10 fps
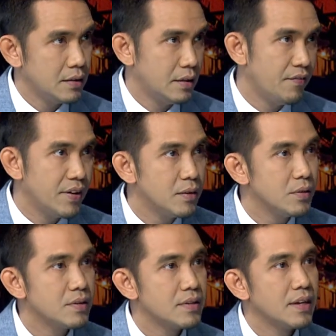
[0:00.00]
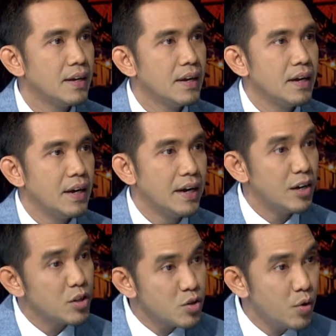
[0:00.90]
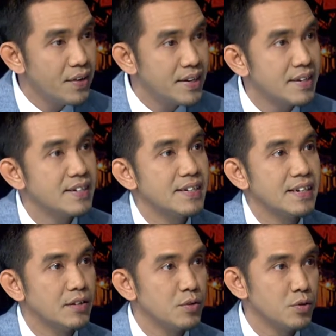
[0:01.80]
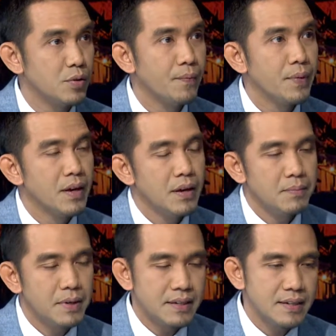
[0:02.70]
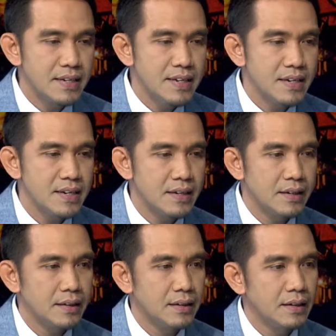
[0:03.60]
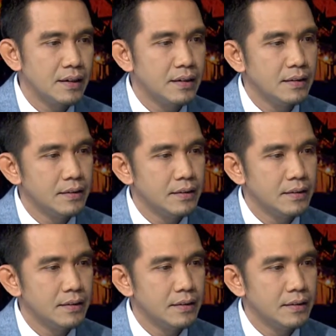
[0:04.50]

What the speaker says: fellows, and also with the Christian also. Mm. But since the